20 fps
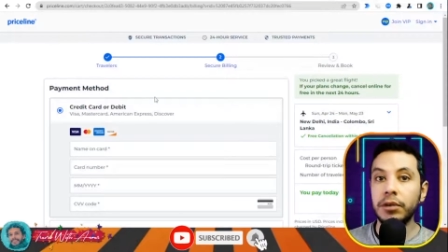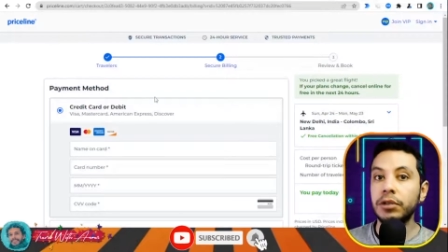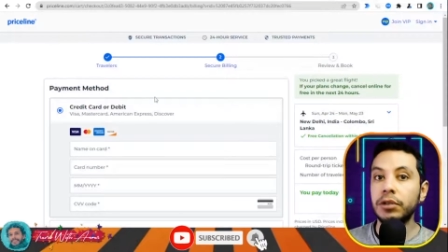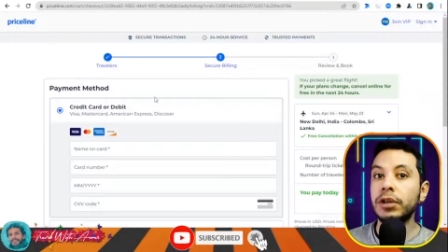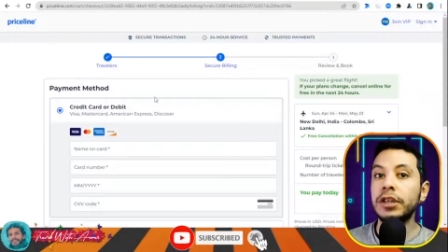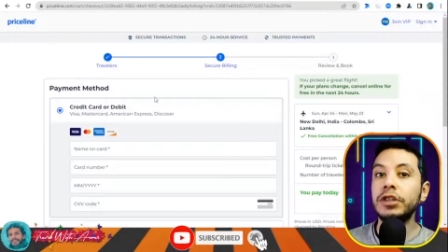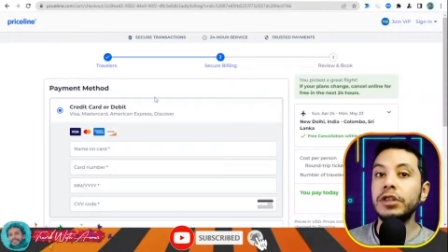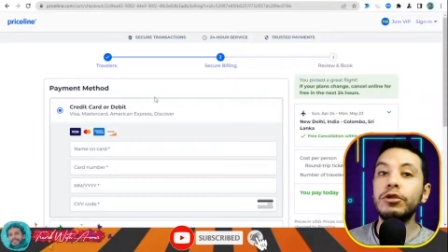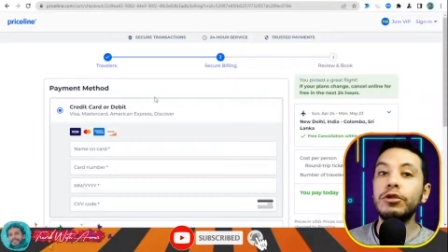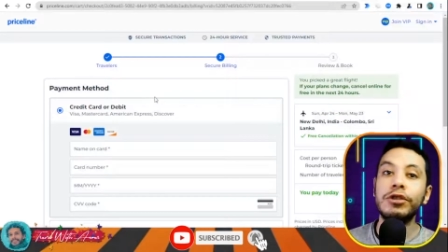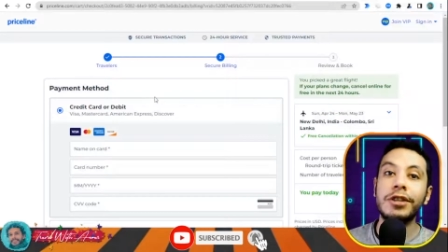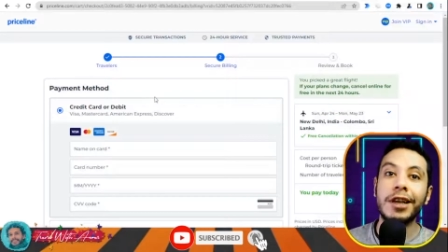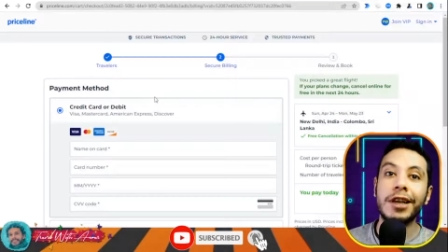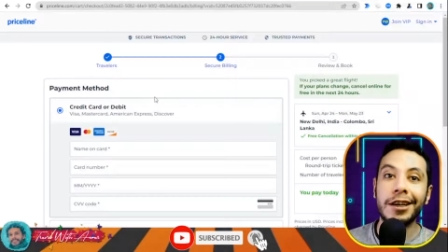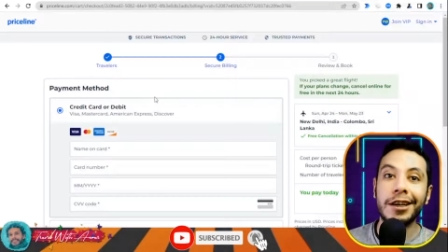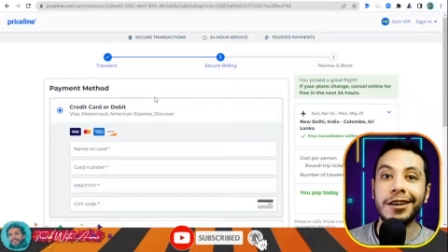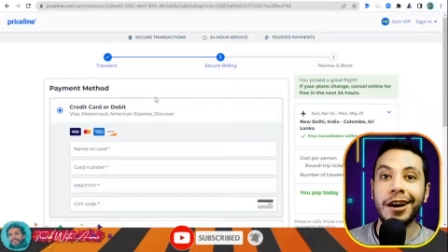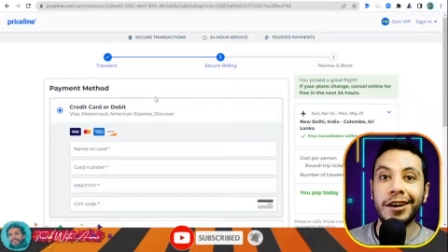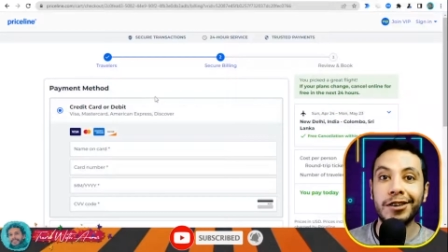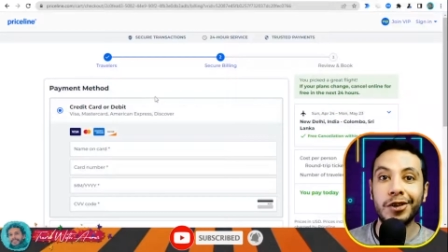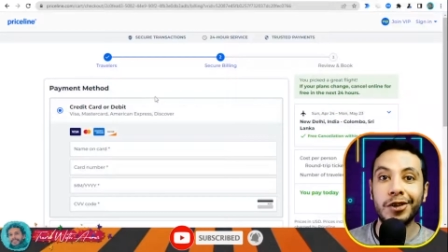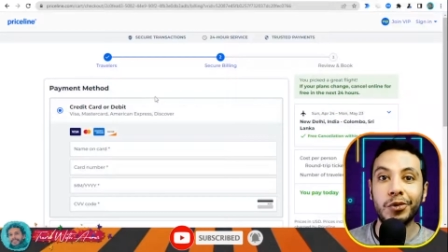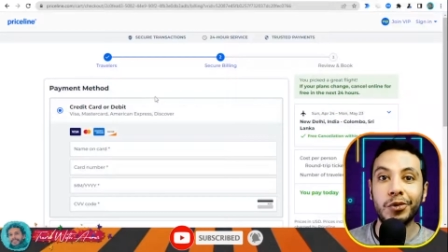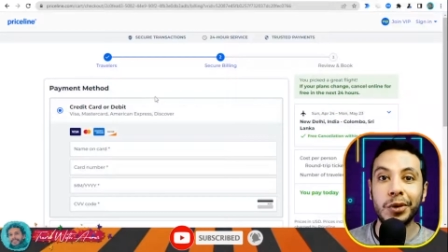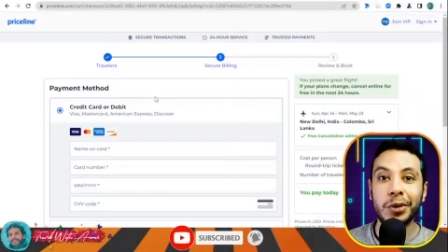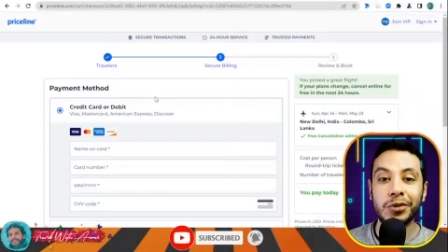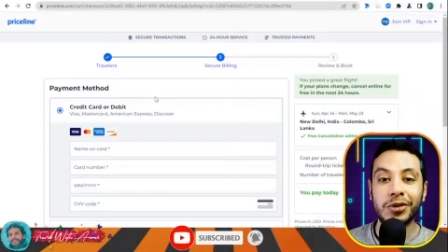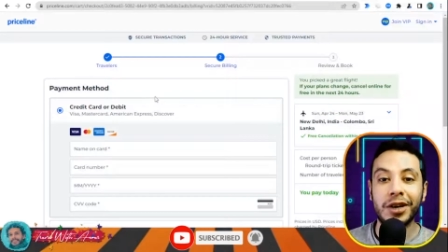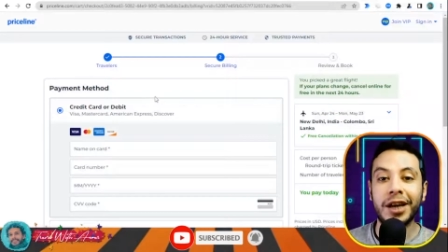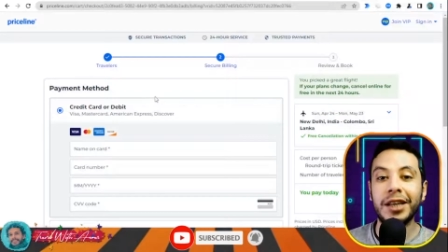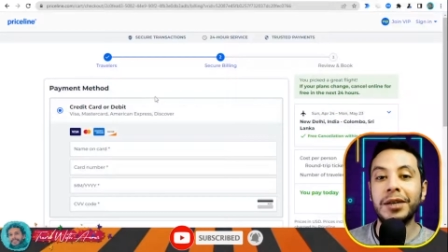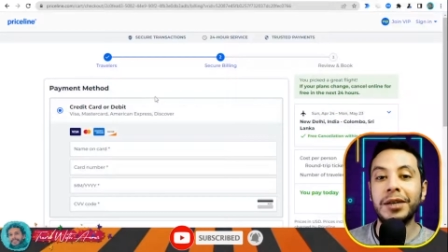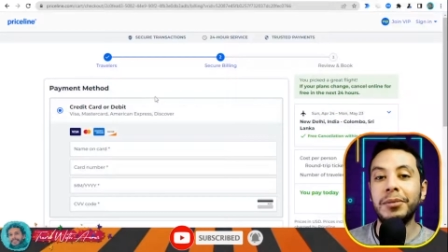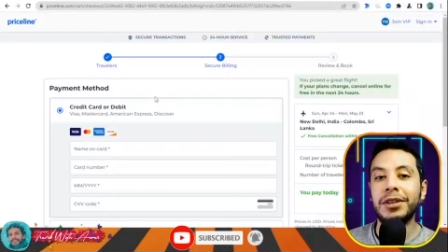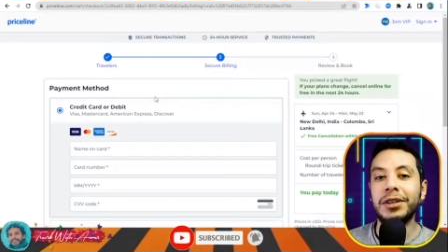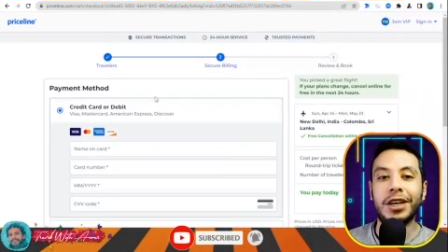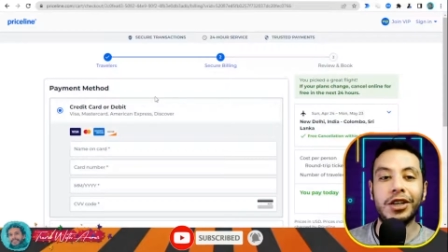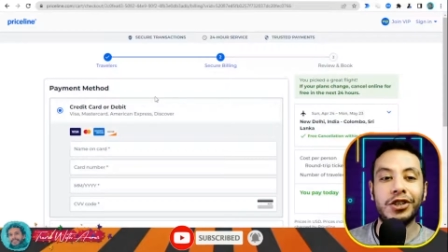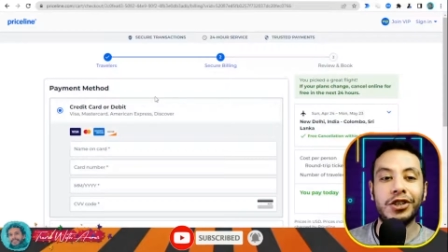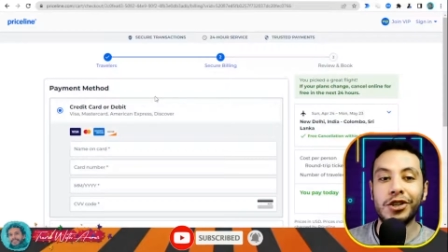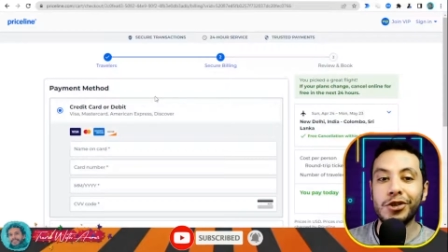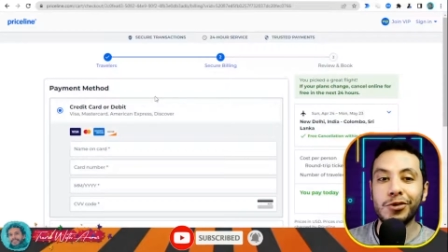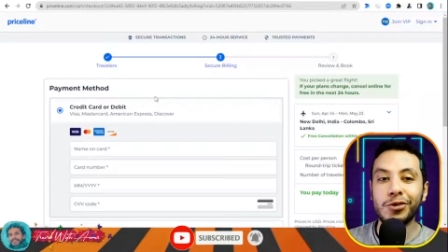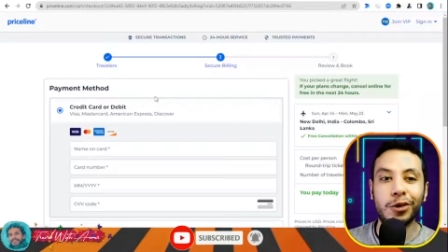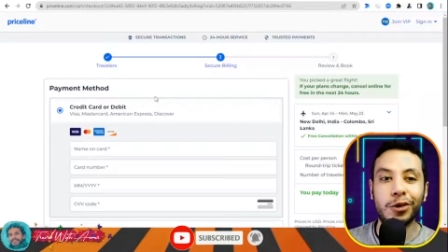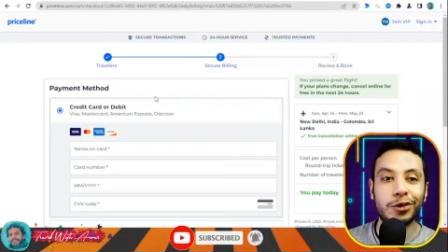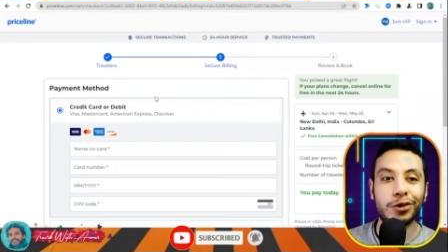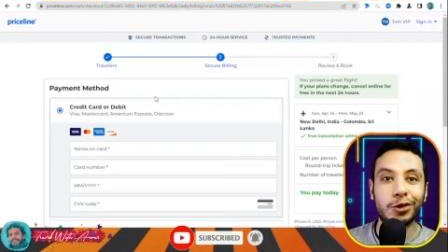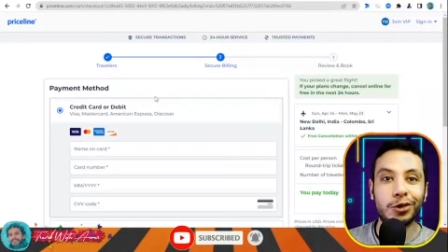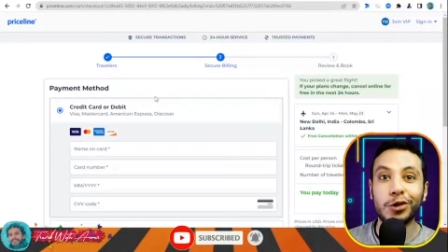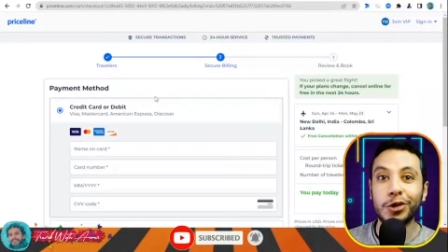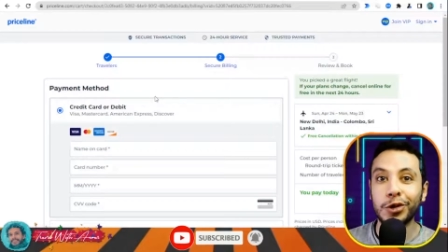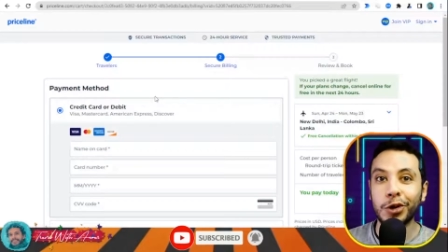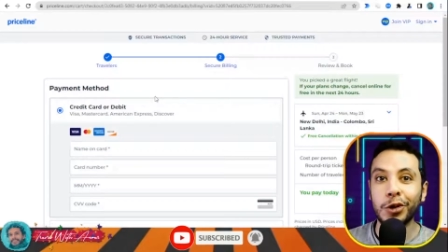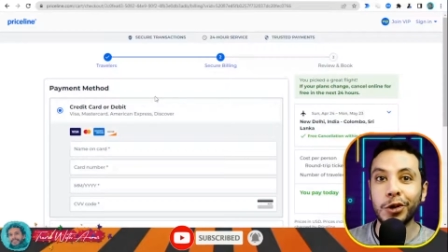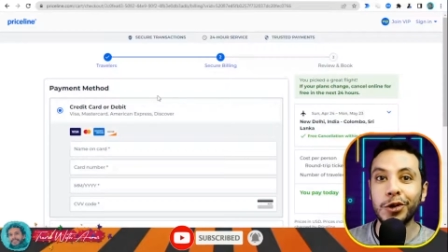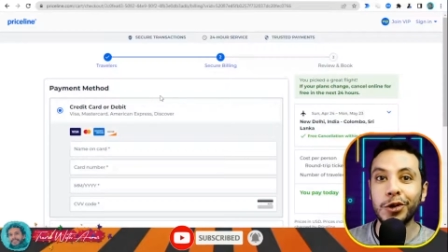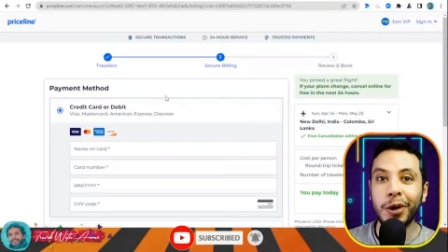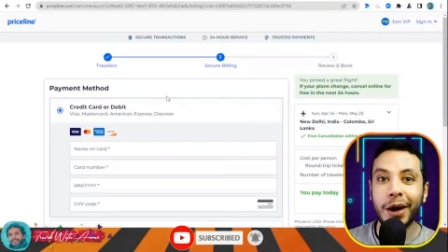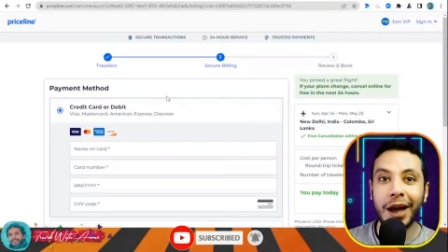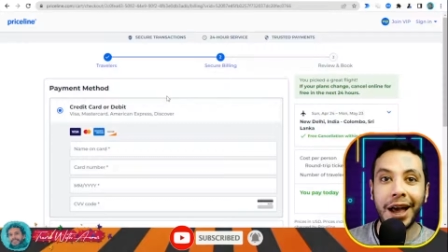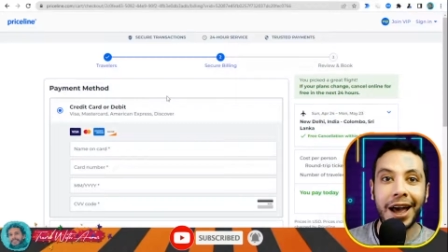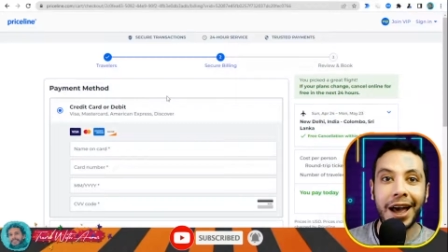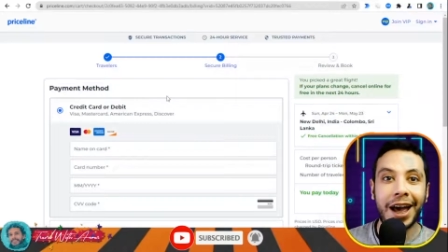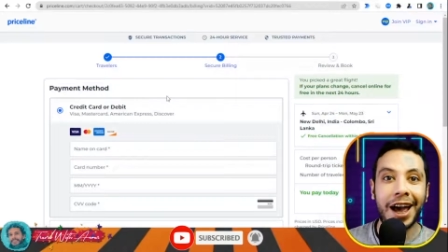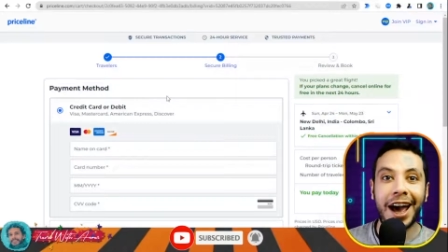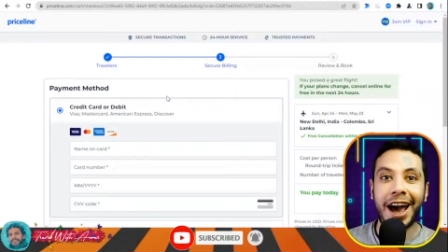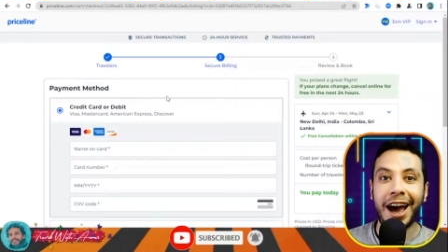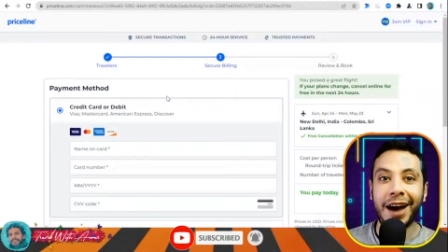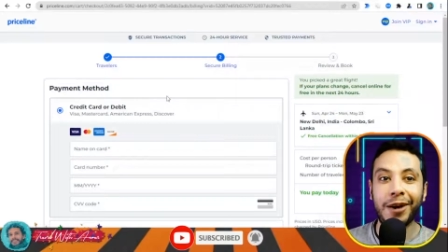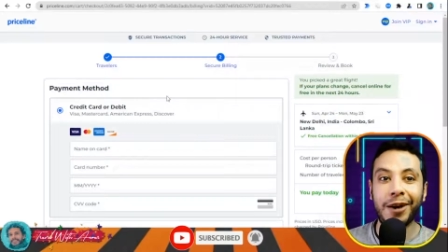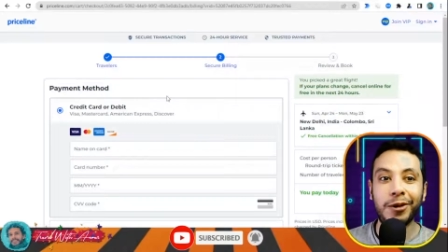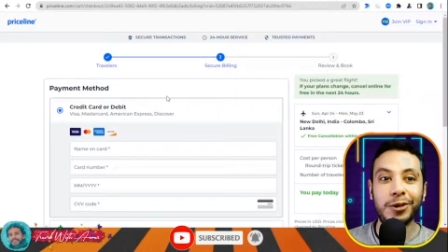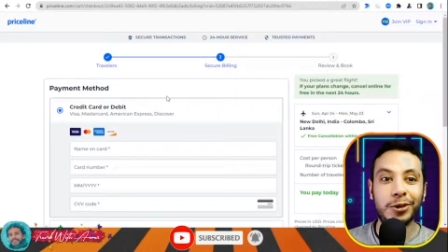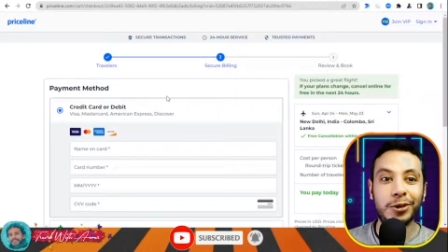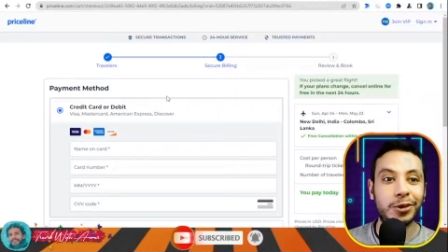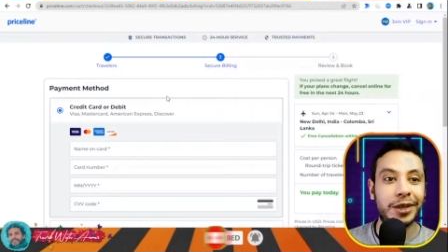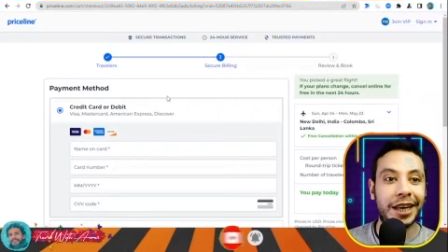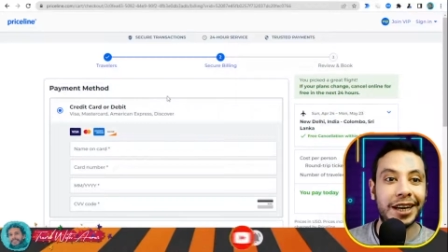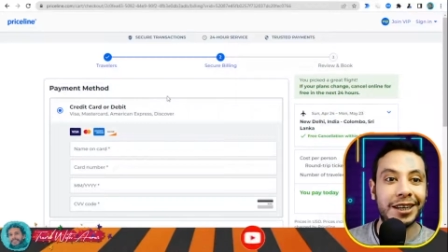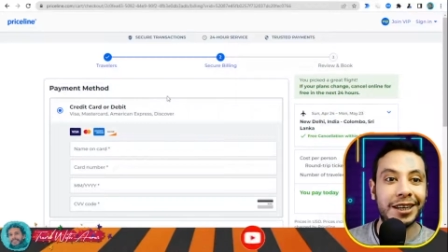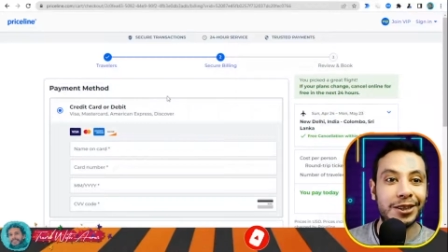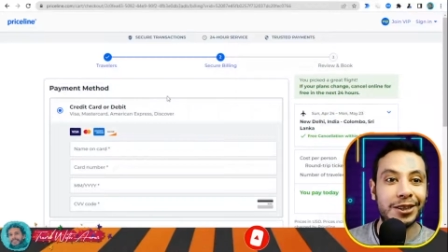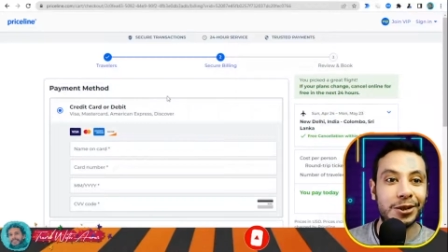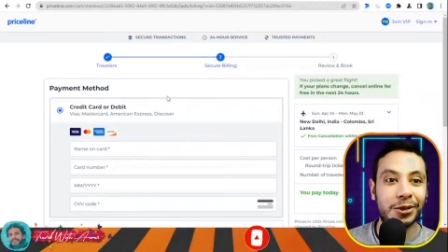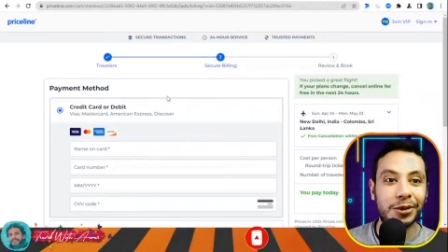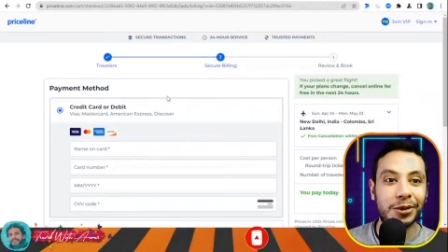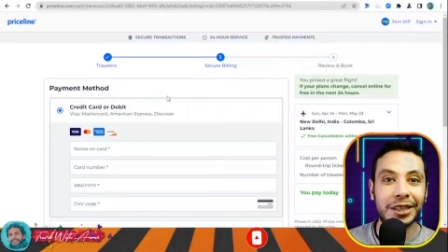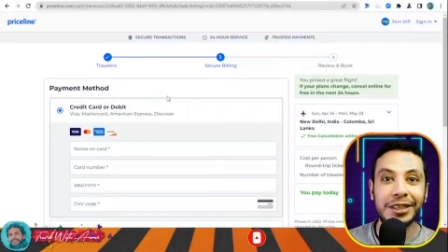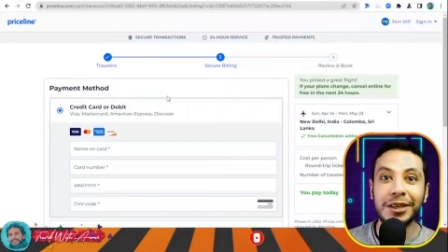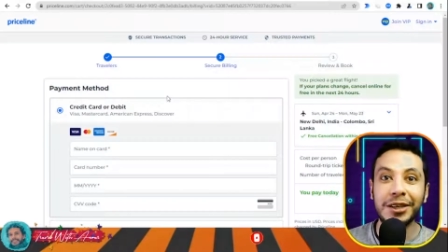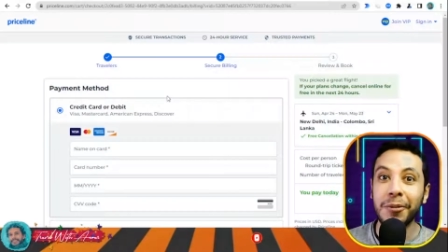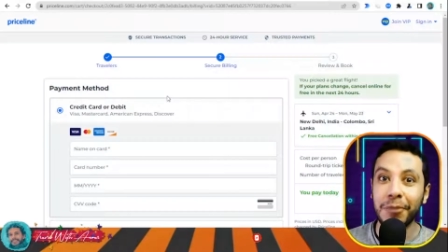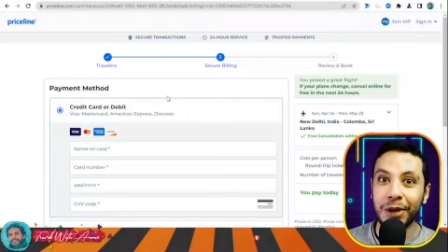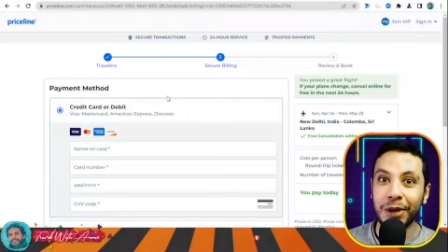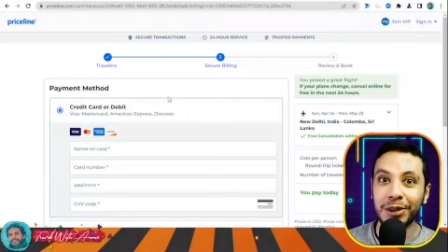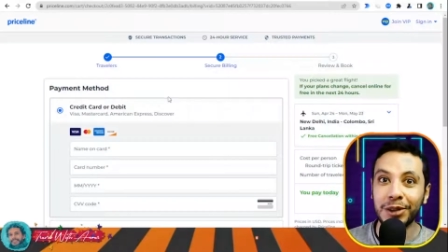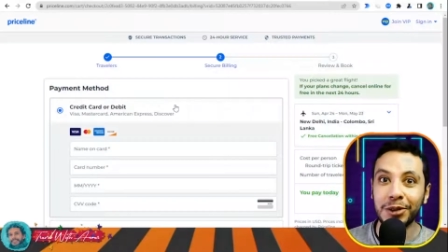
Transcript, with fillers: you can use any other website, but I just wanted to show you how you can do it by